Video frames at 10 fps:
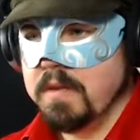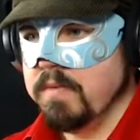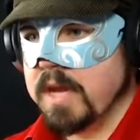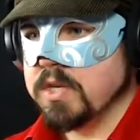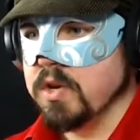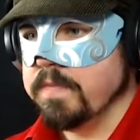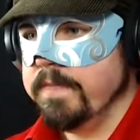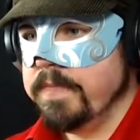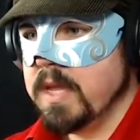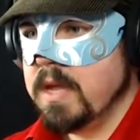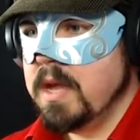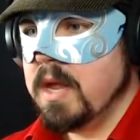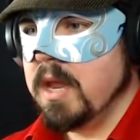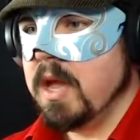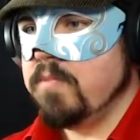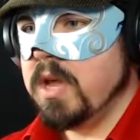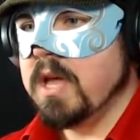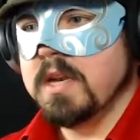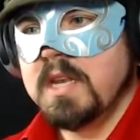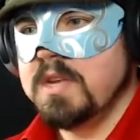That's good. Lightbringer,
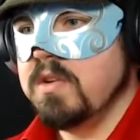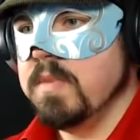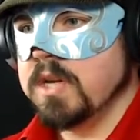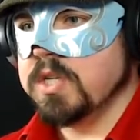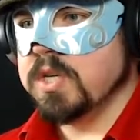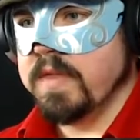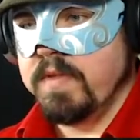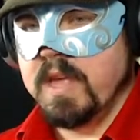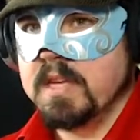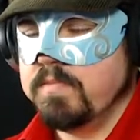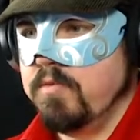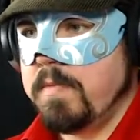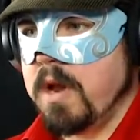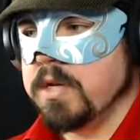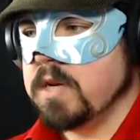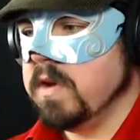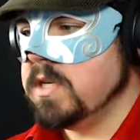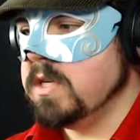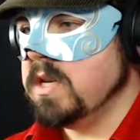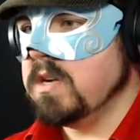I didn't do much. Is repairing
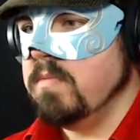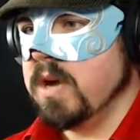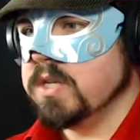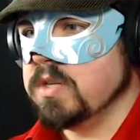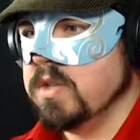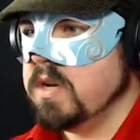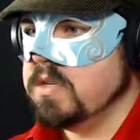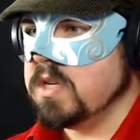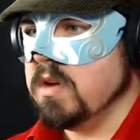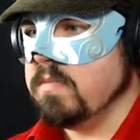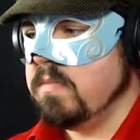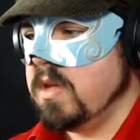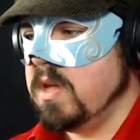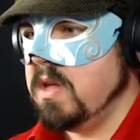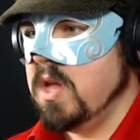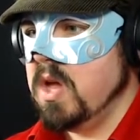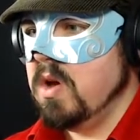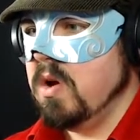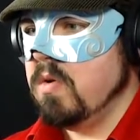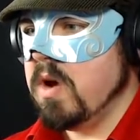generators. Didn't do much on those, so meh.
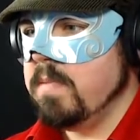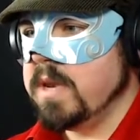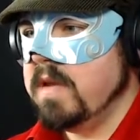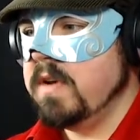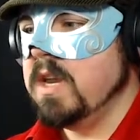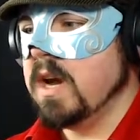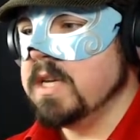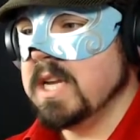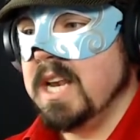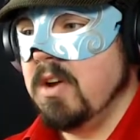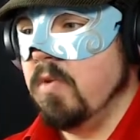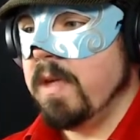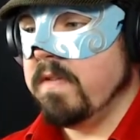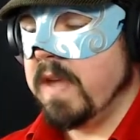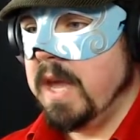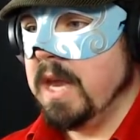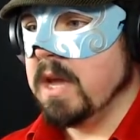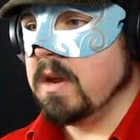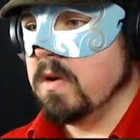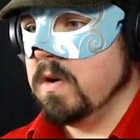Alright, Benevolent, I did a little bit of healing
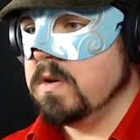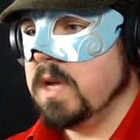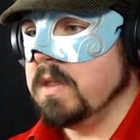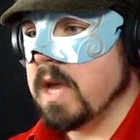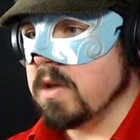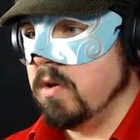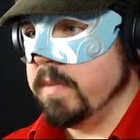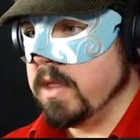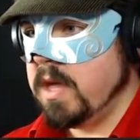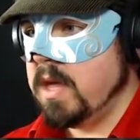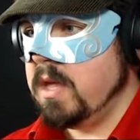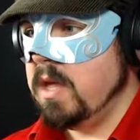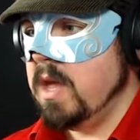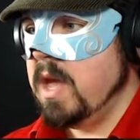and a hooking. That got me there.